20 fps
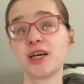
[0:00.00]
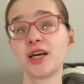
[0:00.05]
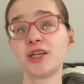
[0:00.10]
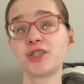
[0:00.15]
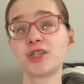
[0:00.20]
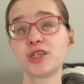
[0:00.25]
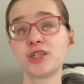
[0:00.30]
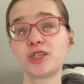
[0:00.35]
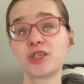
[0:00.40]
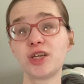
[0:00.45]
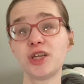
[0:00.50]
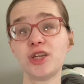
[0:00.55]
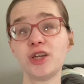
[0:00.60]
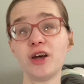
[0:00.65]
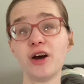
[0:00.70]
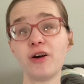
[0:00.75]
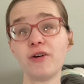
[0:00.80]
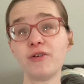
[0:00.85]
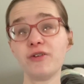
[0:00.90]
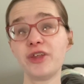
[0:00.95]
and just to
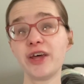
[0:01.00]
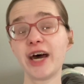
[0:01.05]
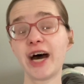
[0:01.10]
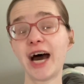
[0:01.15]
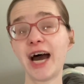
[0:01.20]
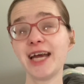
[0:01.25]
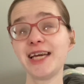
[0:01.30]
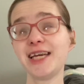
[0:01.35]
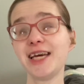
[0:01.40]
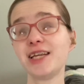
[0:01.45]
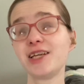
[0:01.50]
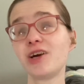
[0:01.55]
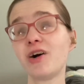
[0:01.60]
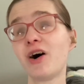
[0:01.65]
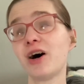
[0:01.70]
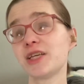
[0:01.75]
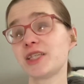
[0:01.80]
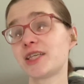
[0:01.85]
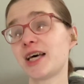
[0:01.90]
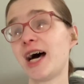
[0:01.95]
know that I can go
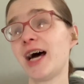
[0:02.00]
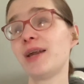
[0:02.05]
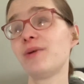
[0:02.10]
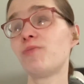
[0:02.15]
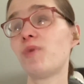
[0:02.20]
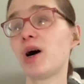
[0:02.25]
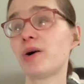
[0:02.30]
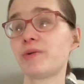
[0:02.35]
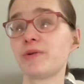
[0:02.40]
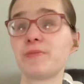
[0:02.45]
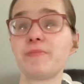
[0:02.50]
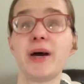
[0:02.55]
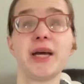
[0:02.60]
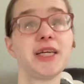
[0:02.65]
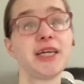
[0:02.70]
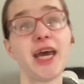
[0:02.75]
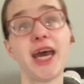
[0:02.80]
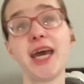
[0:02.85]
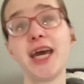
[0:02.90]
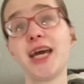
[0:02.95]
outside and walk with my
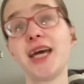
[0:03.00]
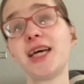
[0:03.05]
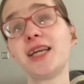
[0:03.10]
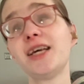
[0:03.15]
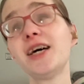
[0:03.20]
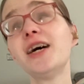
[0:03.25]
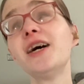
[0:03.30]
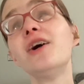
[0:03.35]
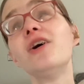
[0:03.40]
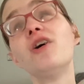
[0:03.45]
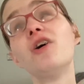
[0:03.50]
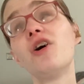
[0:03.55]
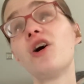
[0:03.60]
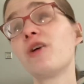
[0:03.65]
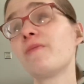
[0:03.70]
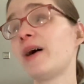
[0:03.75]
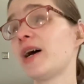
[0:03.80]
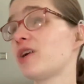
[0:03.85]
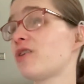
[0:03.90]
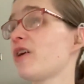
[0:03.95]
cane
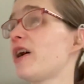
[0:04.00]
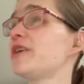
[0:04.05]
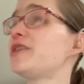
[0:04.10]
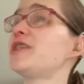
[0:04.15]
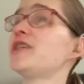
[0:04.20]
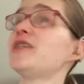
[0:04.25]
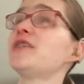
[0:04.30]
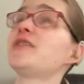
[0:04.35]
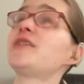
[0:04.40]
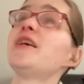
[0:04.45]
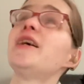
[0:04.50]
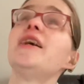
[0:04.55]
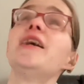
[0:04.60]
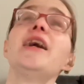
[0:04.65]
or my crutches